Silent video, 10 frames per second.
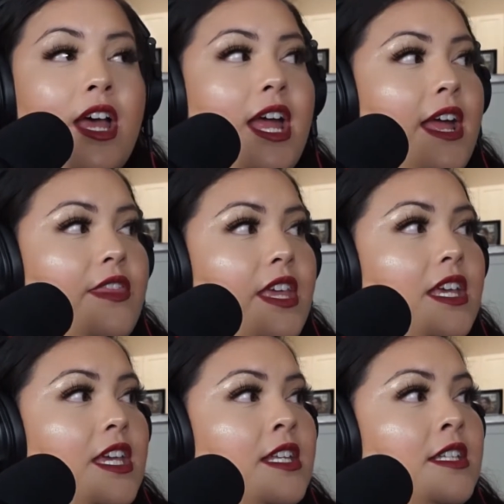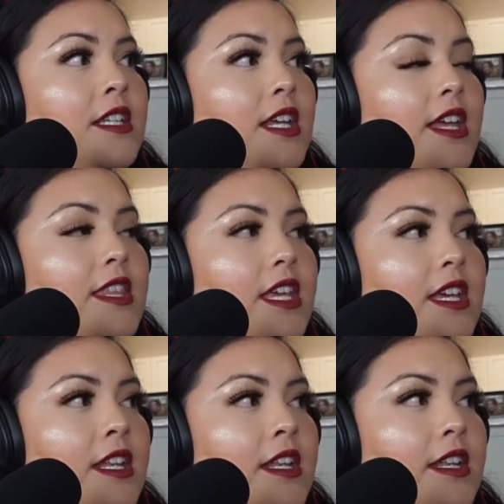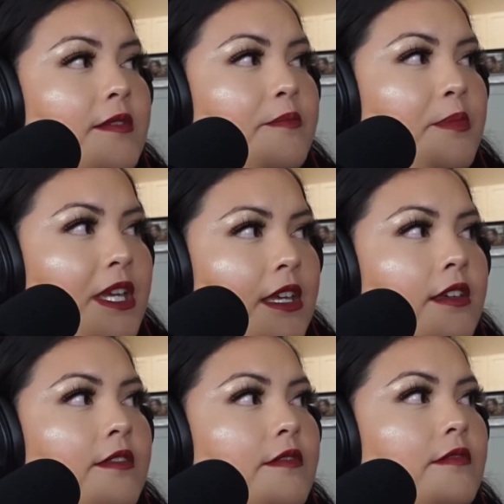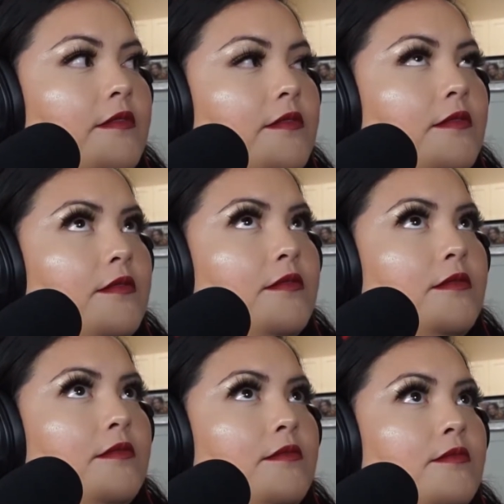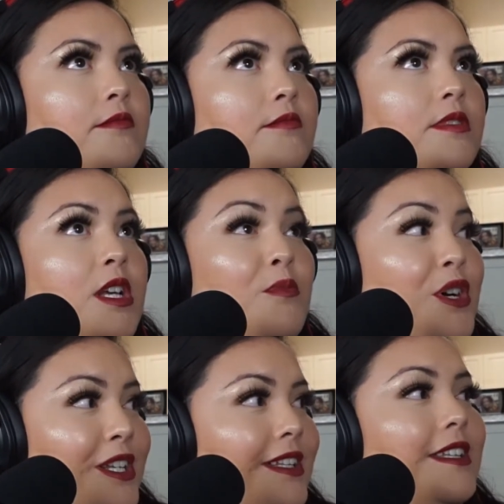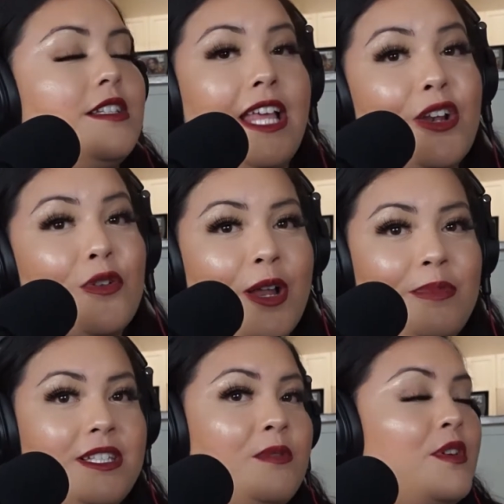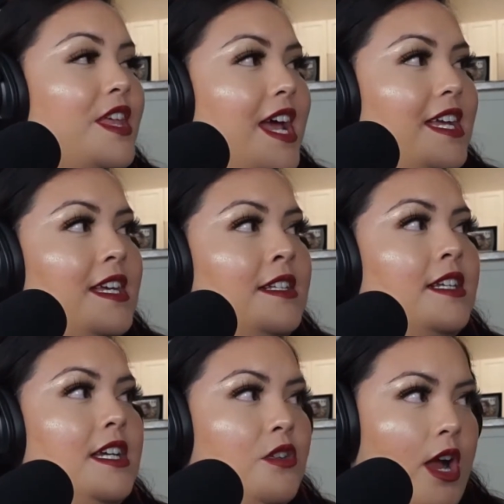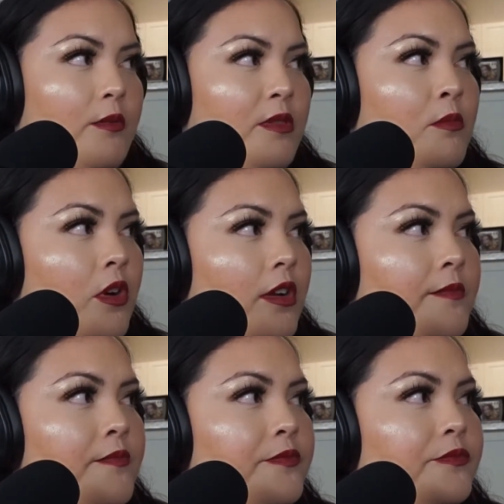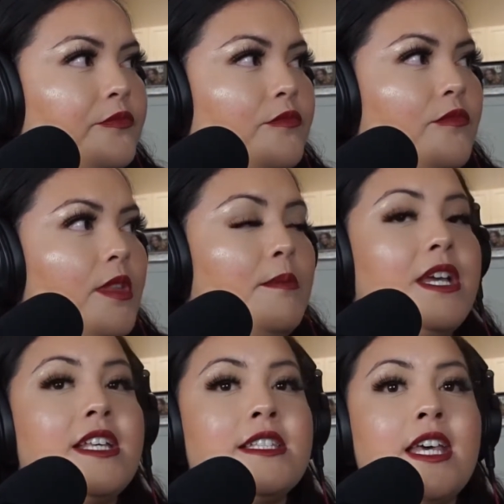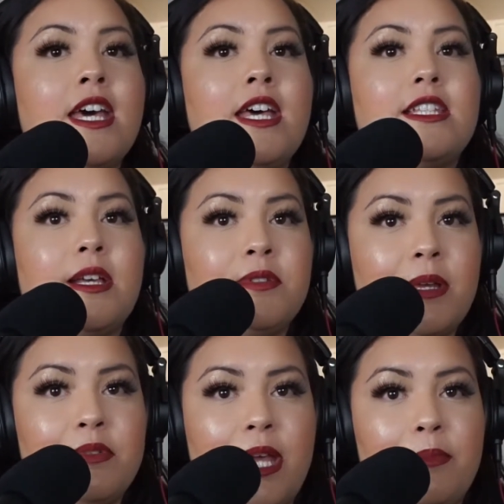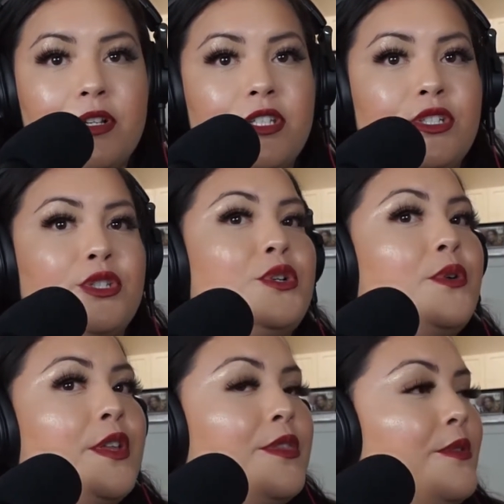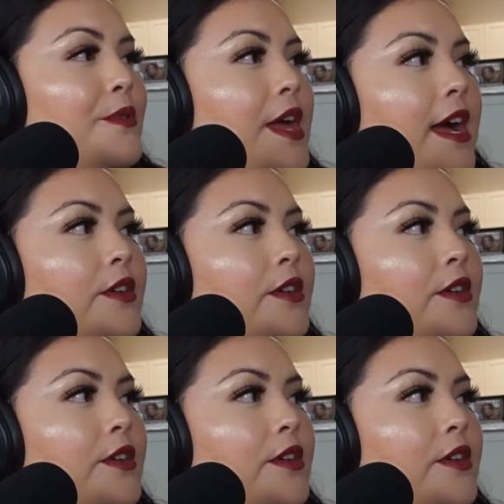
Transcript: and they can be someone later on, be someone that I can interact with more. Right. Because sometimes that person's just going through that